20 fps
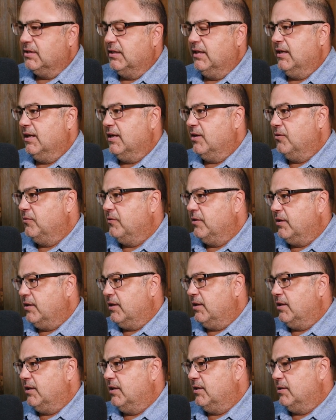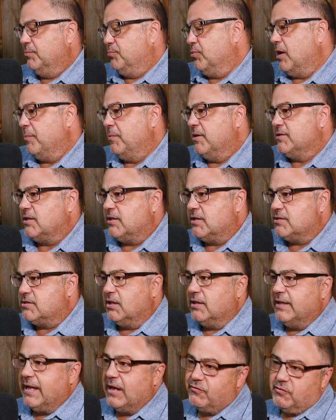You know, the problem is it
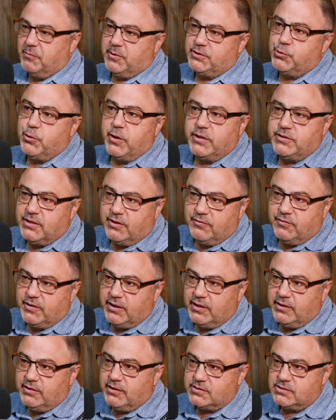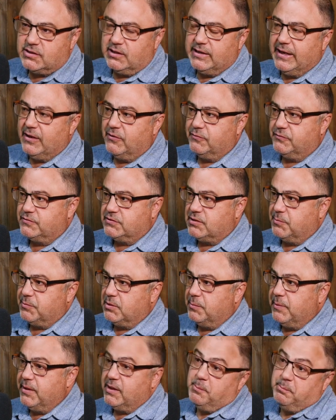doesn't allow for much creativity. It doesn't allow
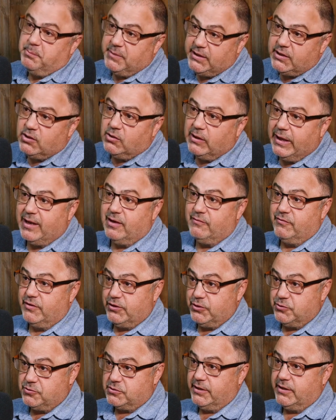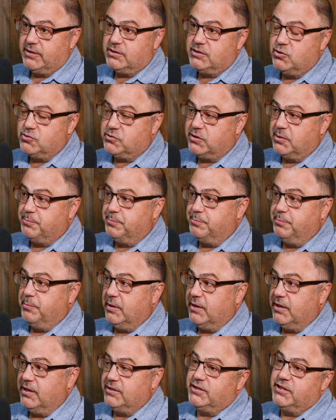someone to make a meal out of it. Usually it's usually
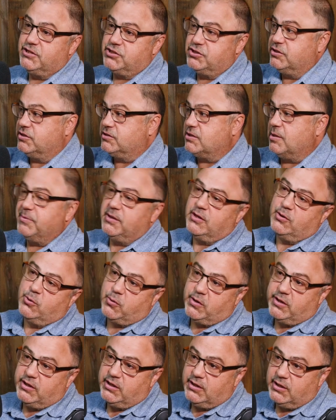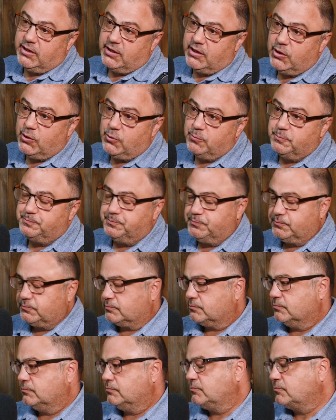an addition to something they're already eating at home.
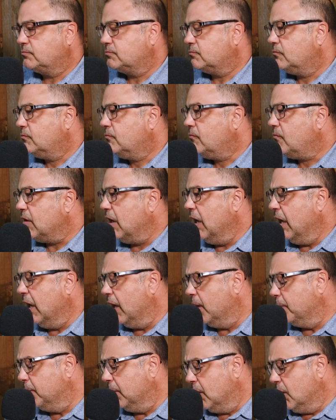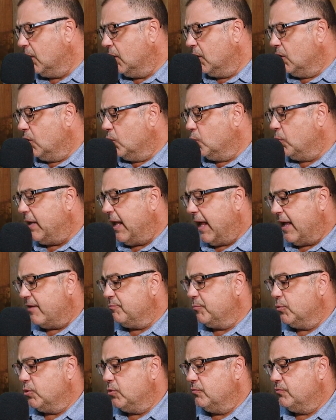Um, we
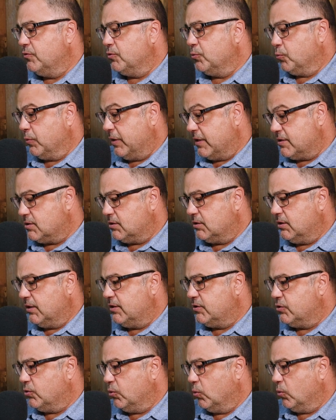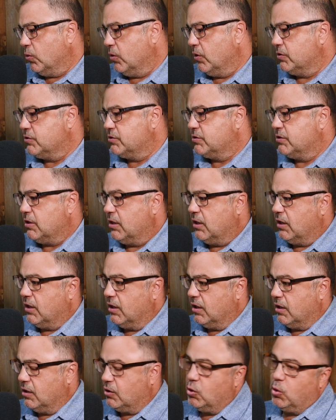have moved recently towards
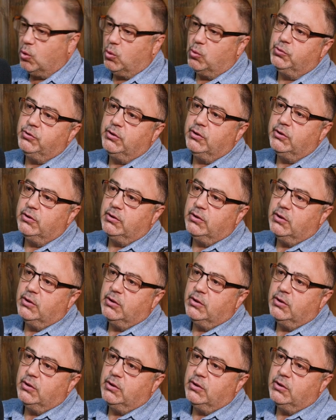uh, cold